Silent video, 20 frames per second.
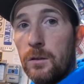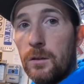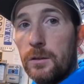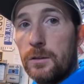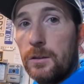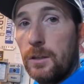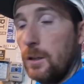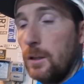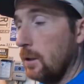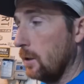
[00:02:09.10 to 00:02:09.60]

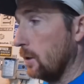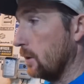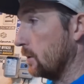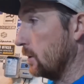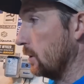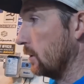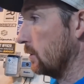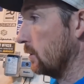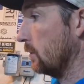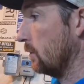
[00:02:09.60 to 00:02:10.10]
let's dig into this
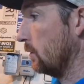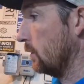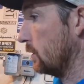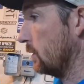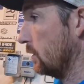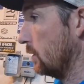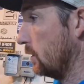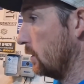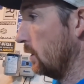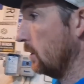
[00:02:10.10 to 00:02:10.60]
thing. So
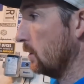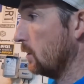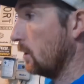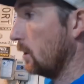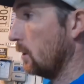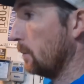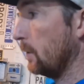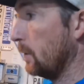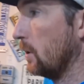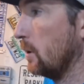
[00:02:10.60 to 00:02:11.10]
it's a tin
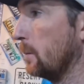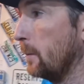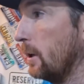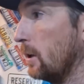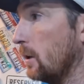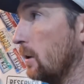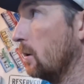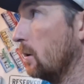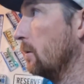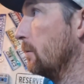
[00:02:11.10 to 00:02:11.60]
top
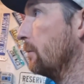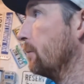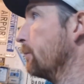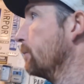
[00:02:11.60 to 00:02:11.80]
automatic.